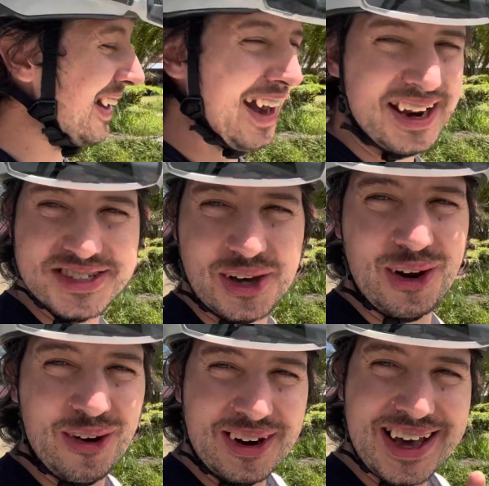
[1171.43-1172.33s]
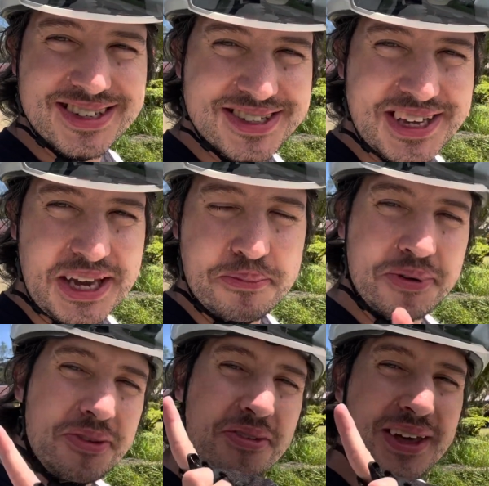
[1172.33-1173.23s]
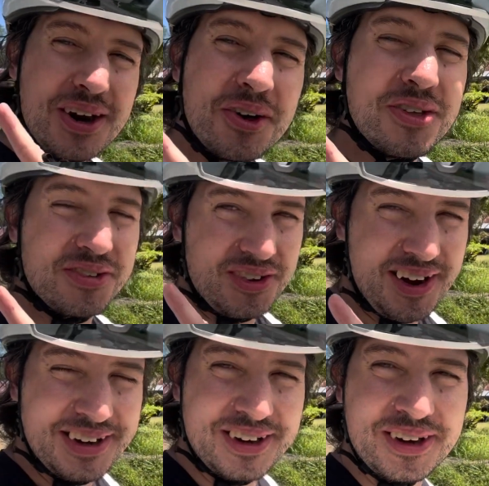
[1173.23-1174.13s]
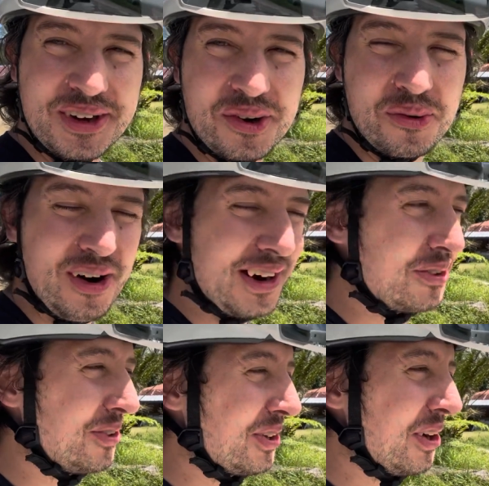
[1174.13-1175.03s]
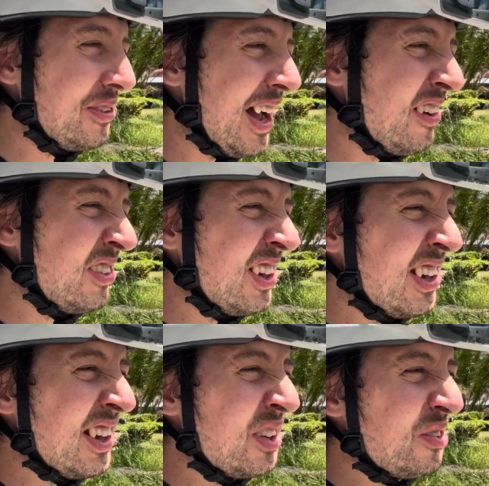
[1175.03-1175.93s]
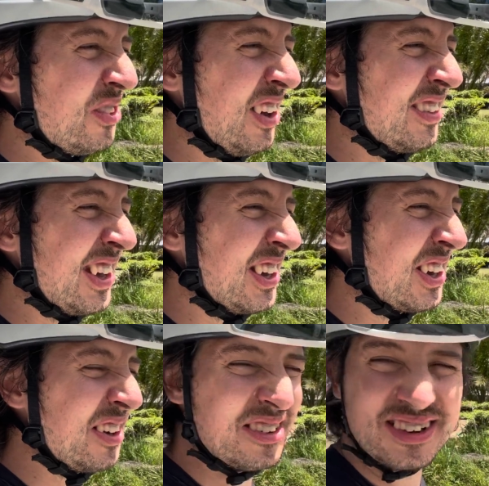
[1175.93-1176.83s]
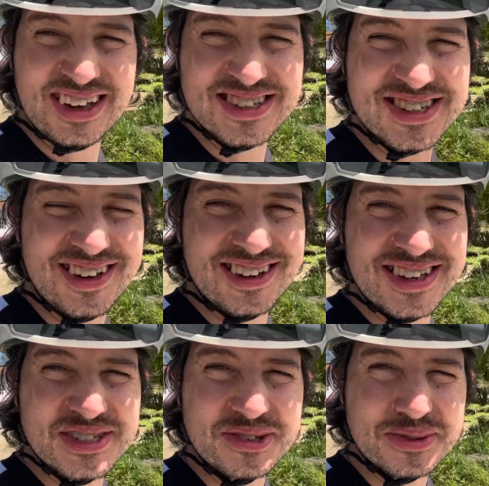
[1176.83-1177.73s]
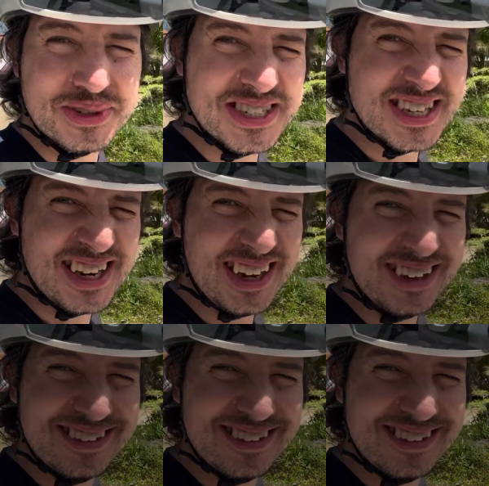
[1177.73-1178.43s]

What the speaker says: And it's a lot less steep than the other side where I couldn't go down. So there you go. Let's do some descending.